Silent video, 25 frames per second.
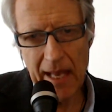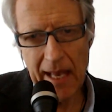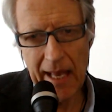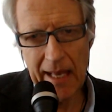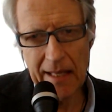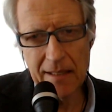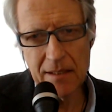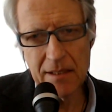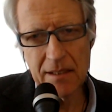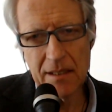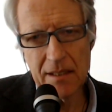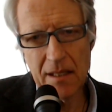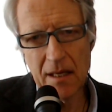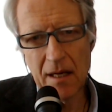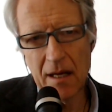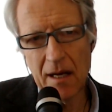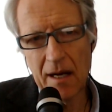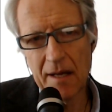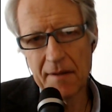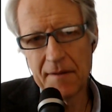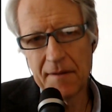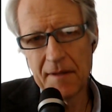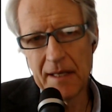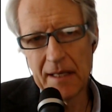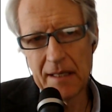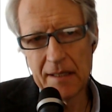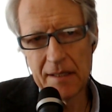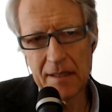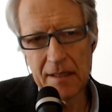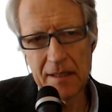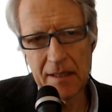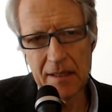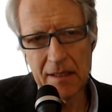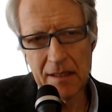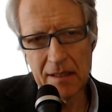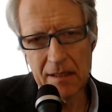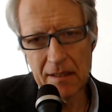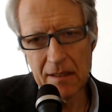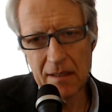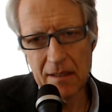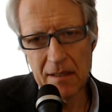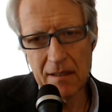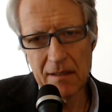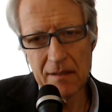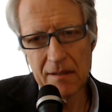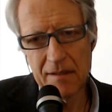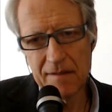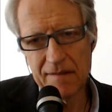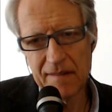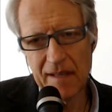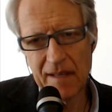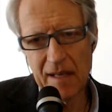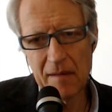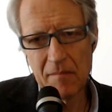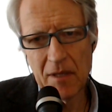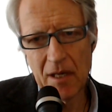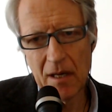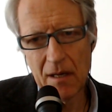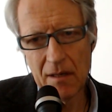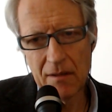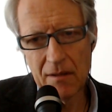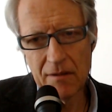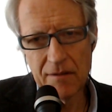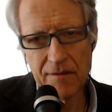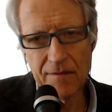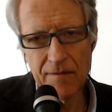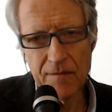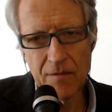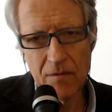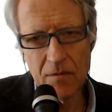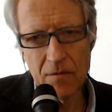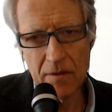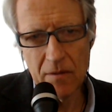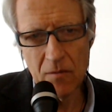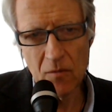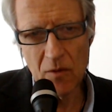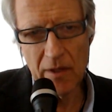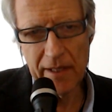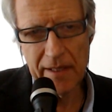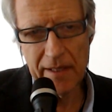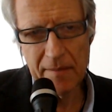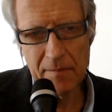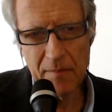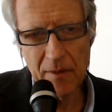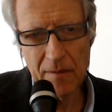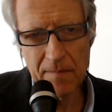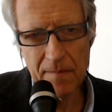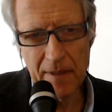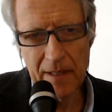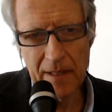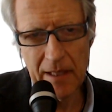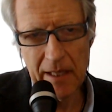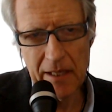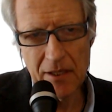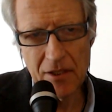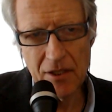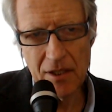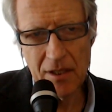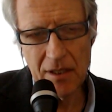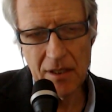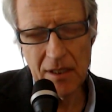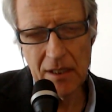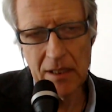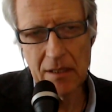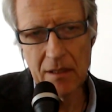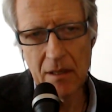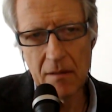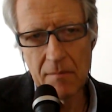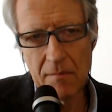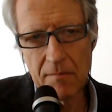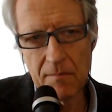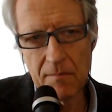And I think the same goes for the white population.